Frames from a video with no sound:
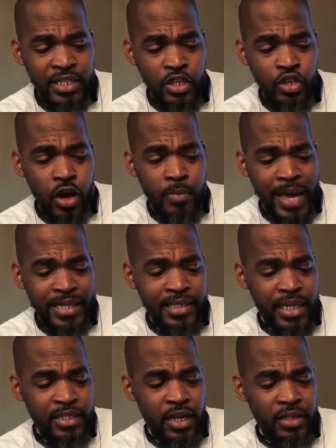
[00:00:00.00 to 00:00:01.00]
So you'll make
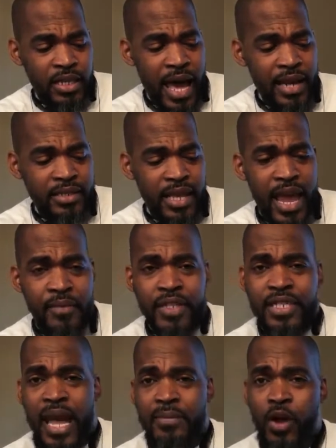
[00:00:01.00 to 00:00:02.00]
$600 every
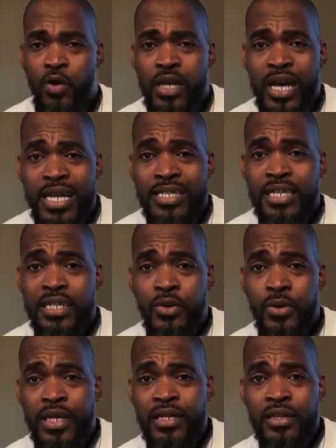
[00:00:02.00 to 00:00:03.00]
time your cousin do it,